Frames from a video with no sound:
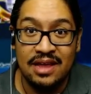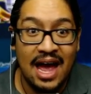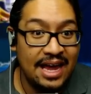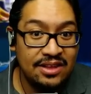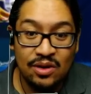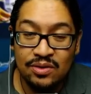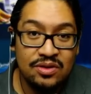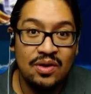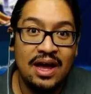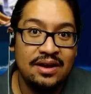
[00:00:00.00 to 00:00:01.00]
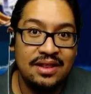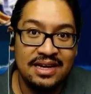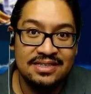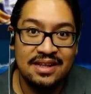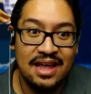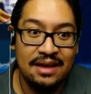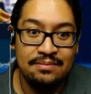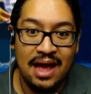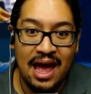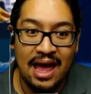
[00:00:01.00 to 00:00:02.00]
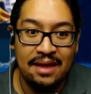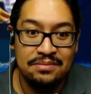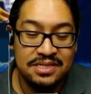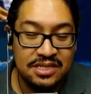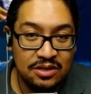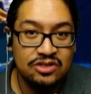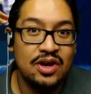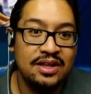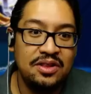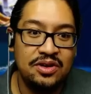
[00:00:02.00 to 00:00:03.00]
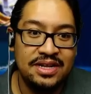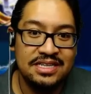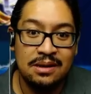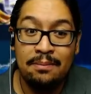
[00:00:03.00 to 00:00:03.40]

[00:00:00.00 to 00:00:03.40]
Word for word: I don't know how to Lux climb. I am still trying to learn this,